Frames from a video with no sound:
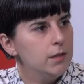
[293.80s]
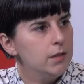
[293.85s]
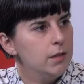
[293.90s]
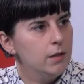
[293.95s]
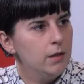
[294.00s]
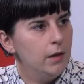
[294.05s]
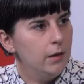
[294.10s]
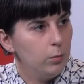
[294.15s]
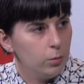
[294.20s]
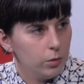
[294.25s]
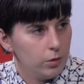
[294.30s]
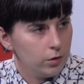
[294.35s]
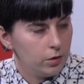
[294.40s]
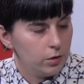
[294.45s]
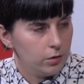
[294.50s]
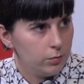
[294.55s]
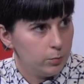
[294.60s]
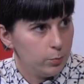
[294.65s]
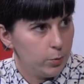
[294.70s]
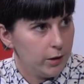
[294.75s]
as a
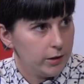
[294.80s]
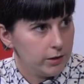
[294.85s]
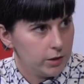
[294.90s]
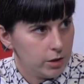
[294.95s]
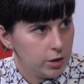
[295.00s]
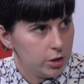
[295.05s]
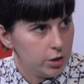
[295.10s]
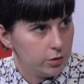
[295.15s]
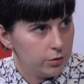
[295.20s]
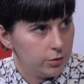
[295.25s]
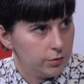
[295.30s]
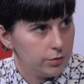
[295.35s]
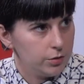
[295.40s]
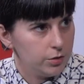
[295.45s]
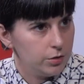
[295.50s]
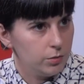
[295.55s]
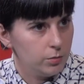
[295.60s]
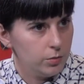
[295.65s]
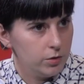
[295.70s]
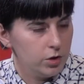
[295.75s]
network of
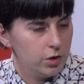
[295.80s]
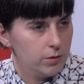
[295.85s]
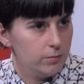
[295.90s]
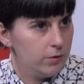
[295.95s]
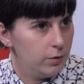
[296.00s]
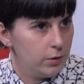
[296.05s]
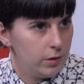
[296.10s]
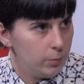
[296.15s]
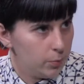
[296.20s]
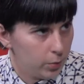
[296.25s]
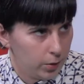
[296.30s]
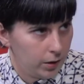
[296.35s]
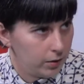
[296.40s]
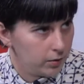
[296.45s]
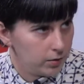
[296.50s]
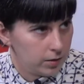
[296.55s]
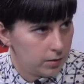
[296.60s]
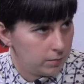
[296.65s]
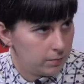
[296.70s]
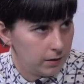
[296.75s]
practitioners, which I'm very
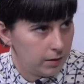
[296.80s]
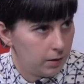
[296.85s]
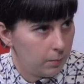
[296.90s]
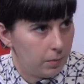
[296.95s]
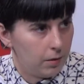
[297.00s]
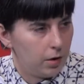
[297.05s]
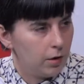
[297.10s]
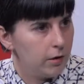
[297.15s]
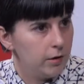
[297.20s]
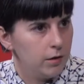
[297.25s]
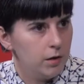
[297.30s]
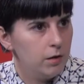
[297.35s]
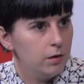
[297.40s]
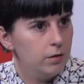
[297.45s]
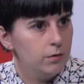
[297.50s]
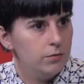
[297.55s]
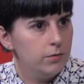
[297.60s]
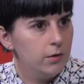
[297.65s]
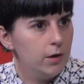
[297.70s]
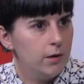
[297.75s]
proud to be a part
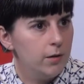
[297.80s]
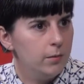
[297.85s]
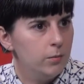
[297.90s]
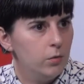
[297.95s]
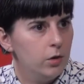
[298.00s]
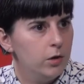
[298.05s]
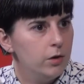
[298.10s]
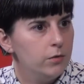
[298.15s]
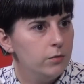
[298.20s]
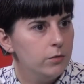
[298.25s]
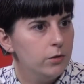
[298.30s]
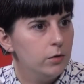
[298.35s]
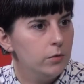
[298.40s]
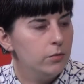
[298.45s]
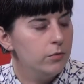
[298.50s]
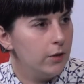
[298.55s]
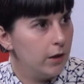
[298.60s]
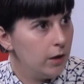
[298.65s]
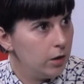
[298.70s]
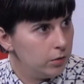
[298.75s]
of. I'm one of their
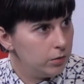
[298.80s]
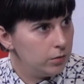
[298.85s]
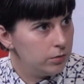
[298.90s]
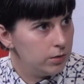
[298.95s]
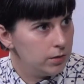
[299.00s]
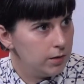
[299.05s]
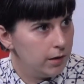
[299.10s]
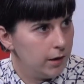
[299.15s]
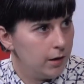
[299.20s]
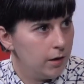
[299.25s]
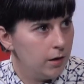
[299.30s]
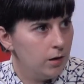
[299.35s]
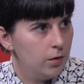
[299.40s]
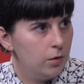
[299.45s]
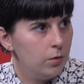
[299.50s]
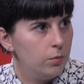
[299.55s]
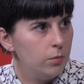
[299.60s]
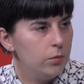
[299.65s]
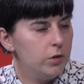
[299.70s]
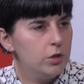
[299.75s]
fellows
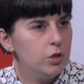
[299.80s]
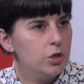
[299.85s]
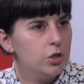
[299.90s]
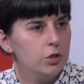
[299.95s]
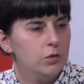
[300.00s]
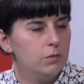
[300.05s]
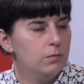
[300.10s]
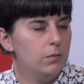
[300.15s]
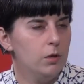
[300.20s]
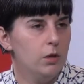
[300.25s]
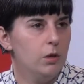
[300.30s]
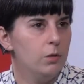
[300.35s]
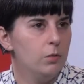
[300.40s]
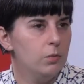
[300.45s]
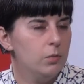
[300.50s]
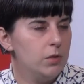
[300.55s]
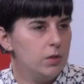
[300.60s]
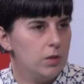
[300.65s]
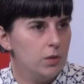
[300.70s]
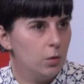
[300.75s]
now, which, you
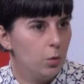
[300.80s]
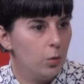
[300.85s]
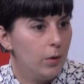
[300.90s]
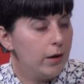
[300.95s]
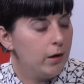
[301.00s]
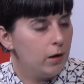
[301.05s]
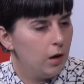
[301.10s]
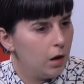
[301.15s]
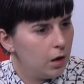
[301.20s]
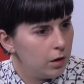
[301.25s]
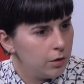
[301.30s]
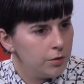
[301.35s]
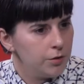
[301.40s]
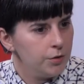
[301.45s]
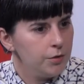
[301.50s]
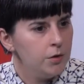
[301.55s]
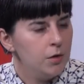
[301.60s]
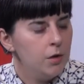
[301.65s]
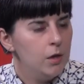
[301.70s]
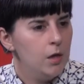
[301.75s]
know, is a great
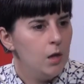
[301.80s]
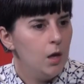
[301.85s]
honor.